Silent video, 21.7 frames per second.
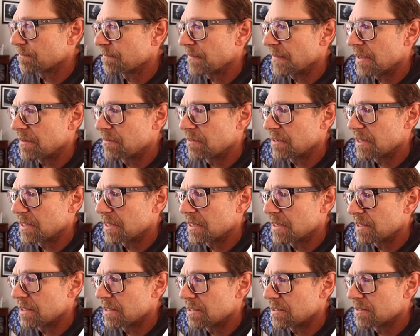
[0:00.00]
everything
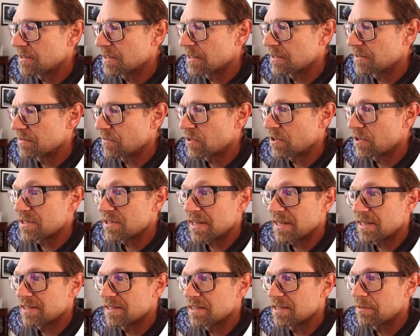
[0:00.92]
is, as far as I
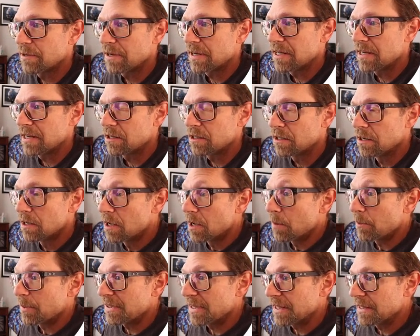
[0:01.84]
can see right here.
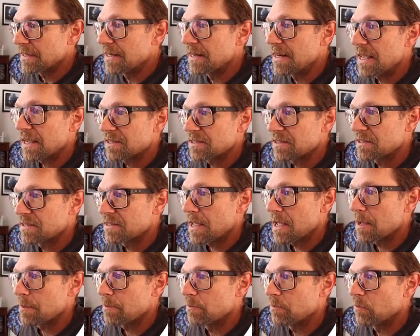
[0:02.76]
But then the next
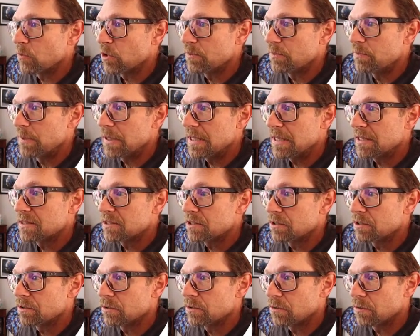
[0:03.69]
step would be to